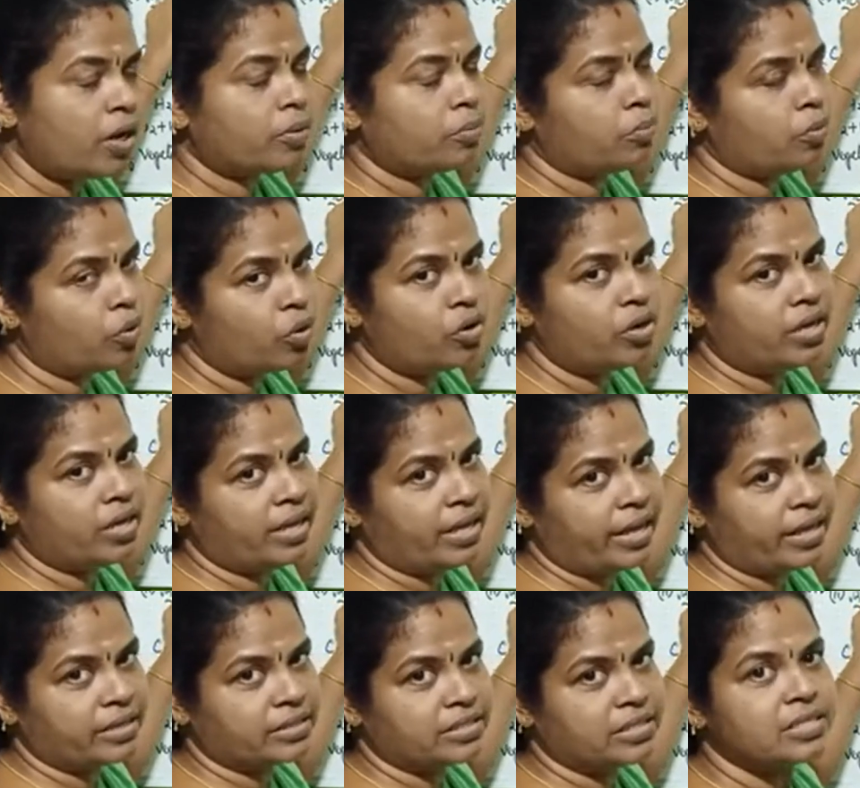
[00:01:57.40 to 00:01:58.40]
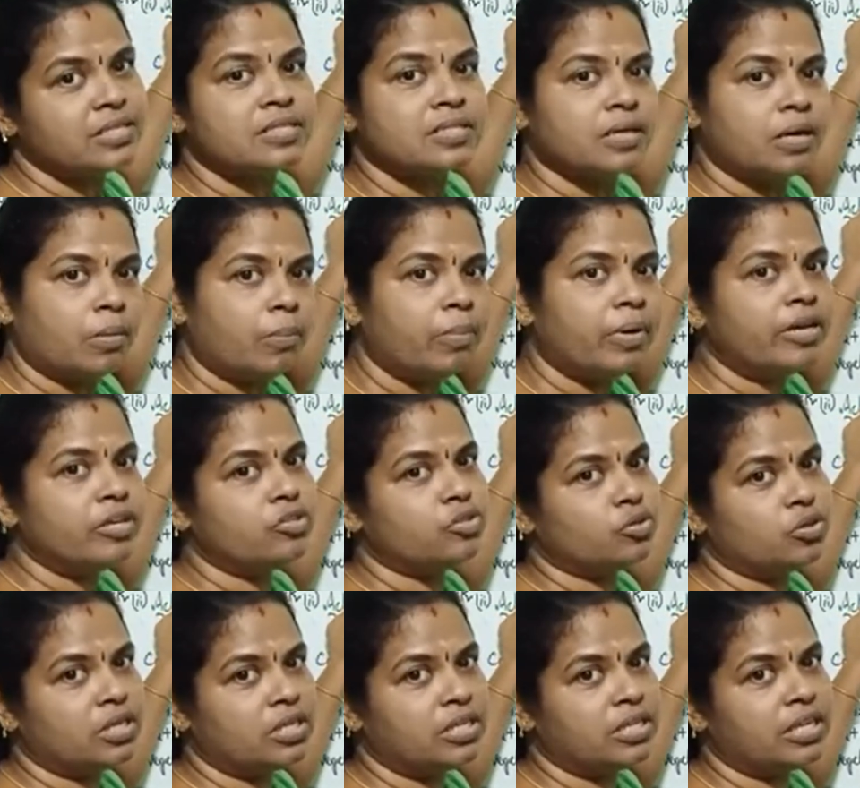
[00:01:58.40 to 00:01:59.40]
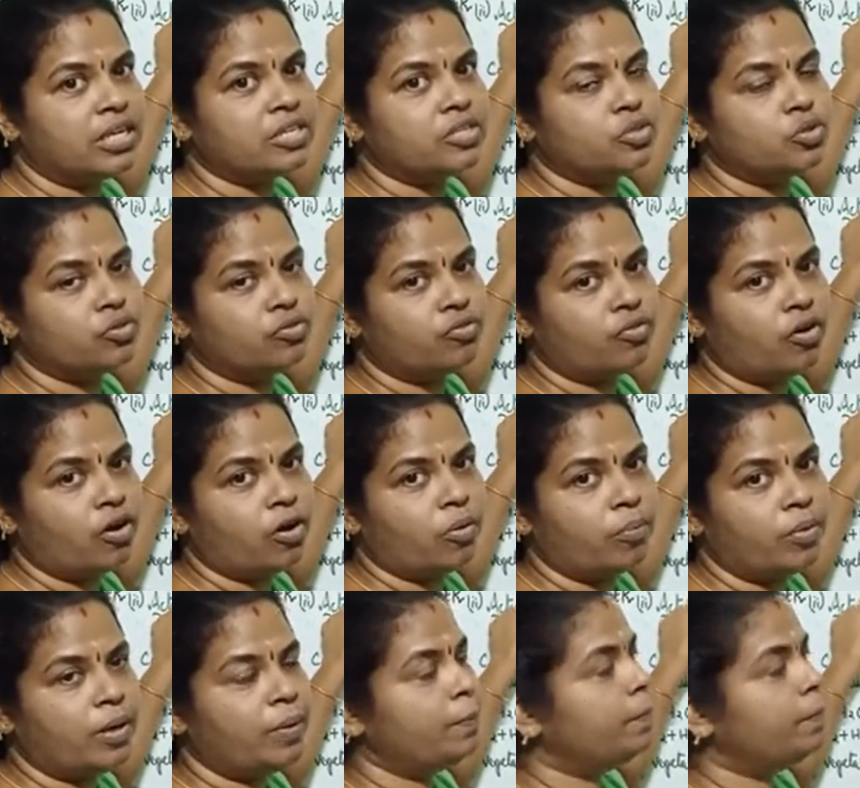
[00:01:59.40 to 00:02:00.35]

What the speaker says: more reactants combine together to form a